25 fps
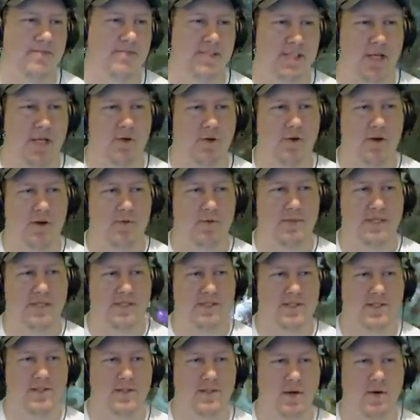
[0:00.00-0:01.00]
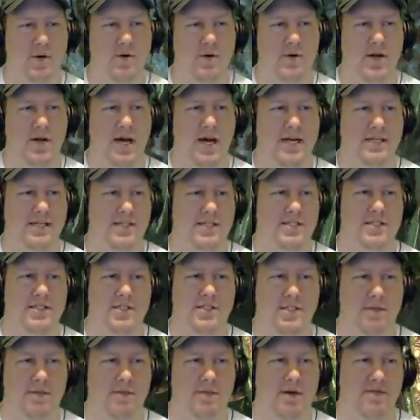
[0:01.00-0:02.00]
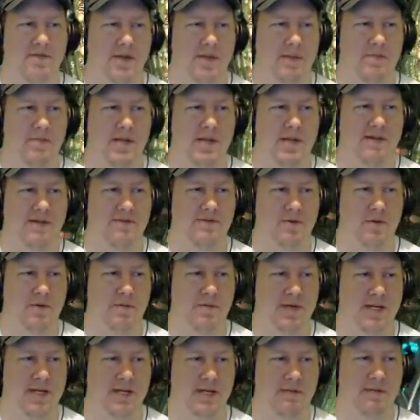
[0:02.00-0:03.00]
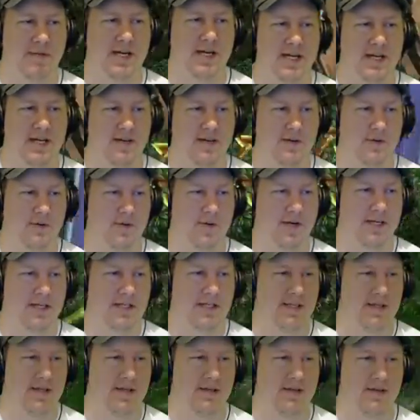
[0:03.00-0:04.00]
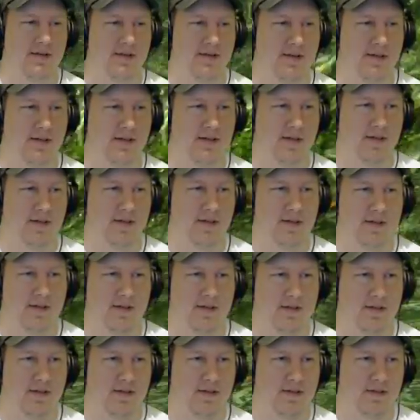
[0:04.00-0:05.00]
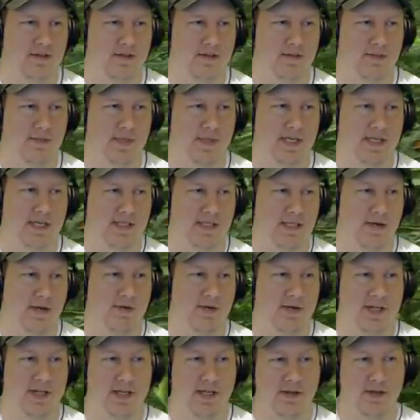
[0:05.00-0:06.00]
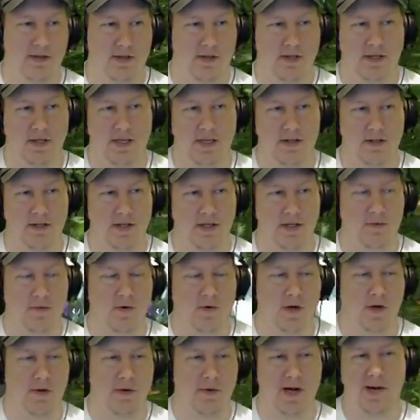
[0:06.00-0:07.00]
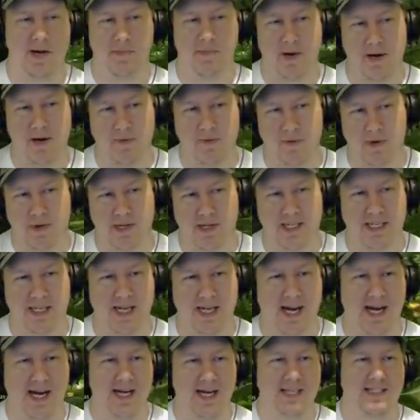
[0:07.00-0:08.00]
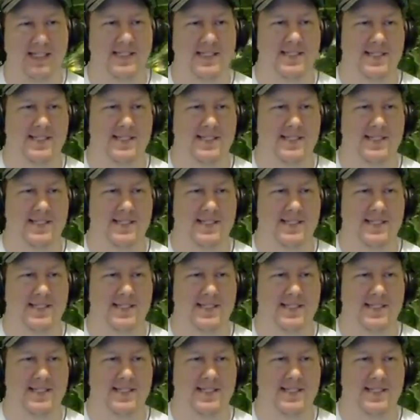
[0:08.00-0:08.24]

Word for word: see, it would have been so nice to jump off that platform and hit heal right then. Because I would have healed up quite a bit. I probably would have died